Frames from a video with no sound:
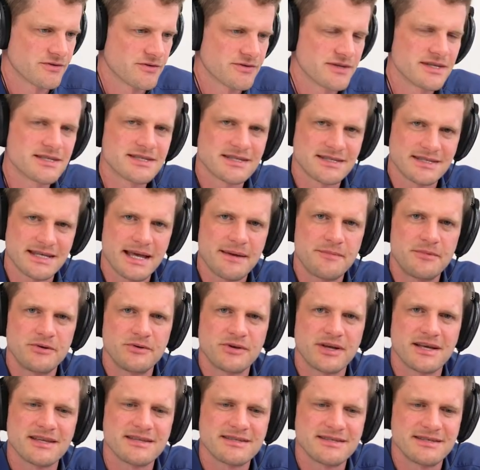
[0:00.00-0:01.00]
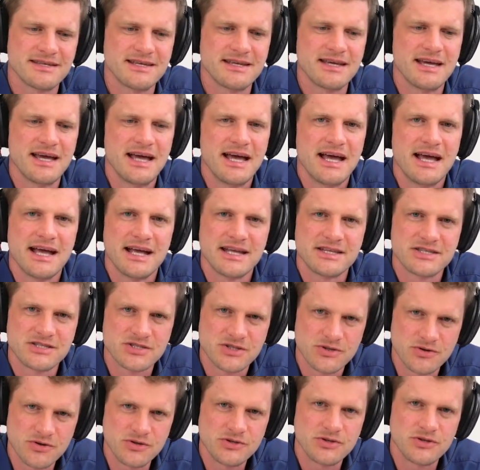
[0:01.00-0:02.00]
so this example you can see
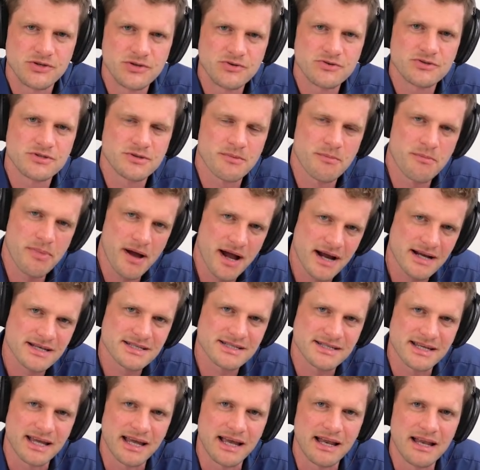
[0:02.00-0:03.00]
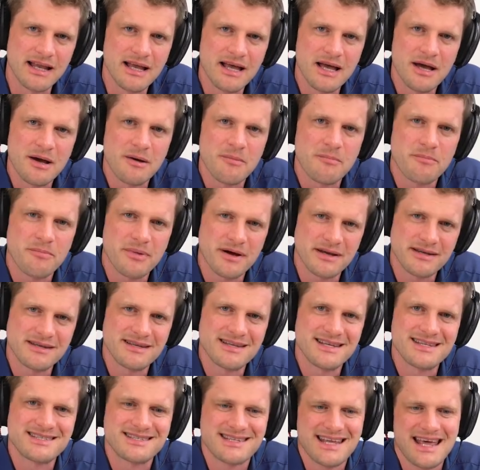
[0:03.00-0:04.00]
it's good to use a bark scale but
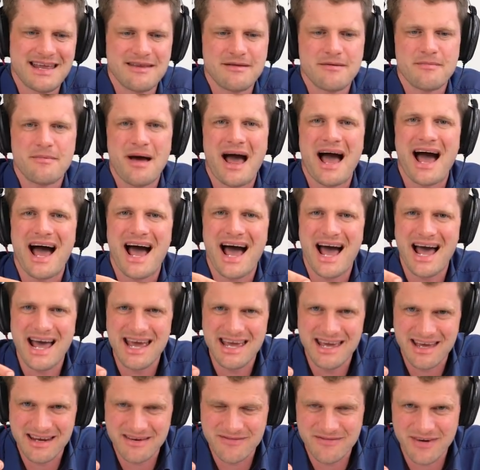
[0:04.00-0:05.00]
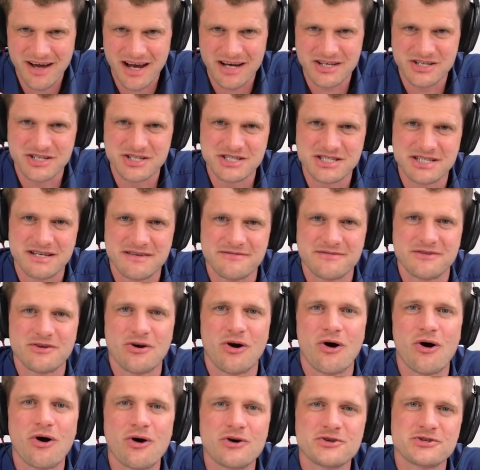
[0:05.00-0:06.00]
it's had a high advantage if
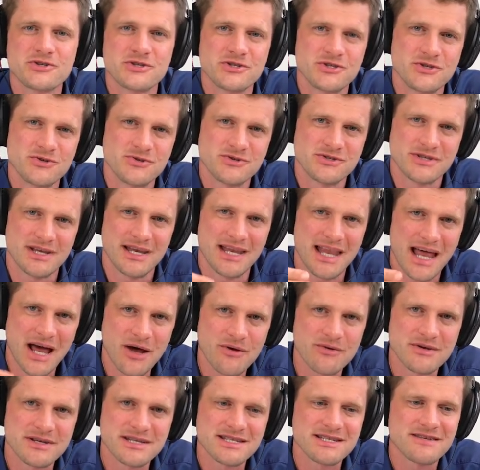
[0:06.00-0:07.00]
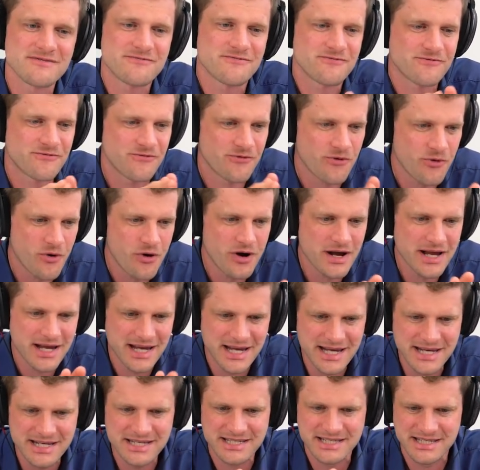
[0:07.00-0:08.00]
you also use the loudness for
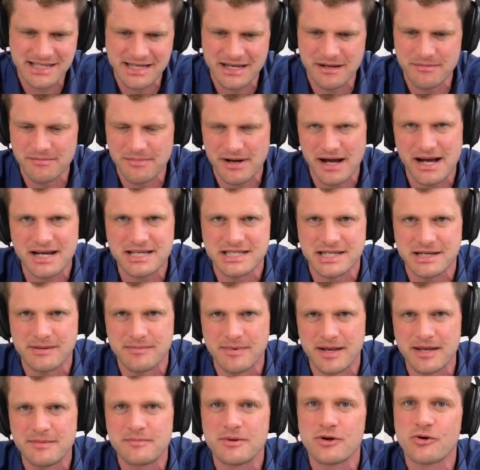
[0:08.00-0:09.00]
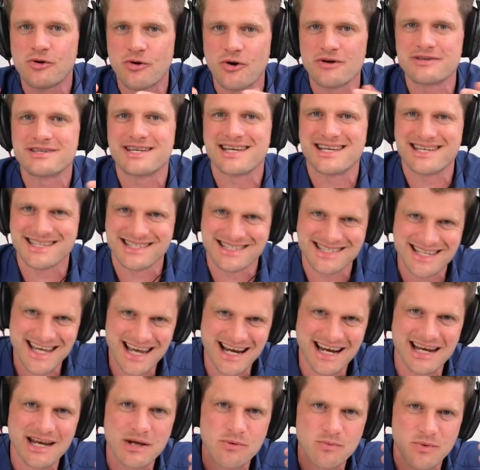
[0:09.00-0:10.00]
each single bark segment because
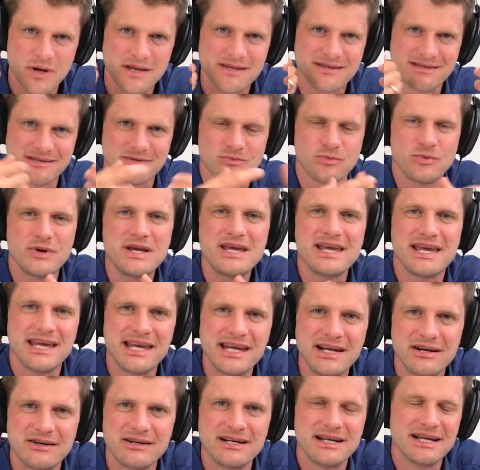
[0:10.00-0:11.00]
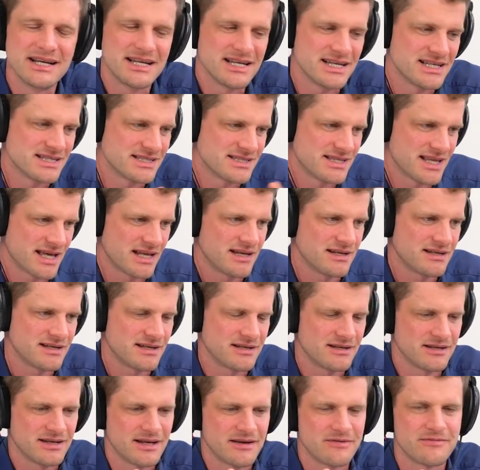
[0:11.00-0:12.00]
exactly what we hear is then
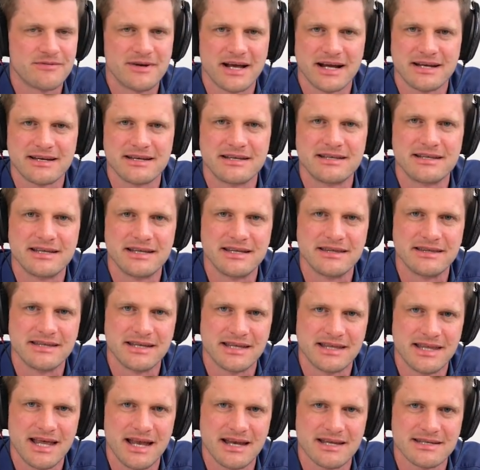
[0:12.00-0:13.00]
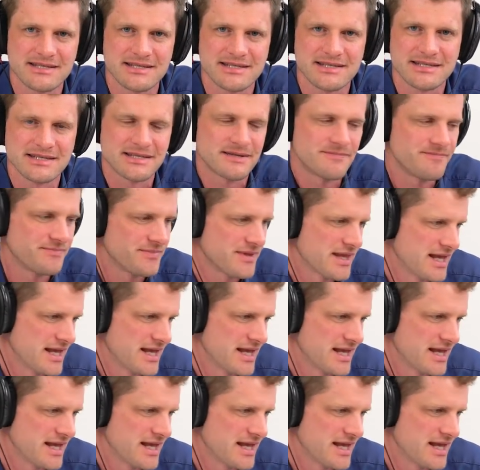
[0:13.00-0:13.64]
reflected in the analysis.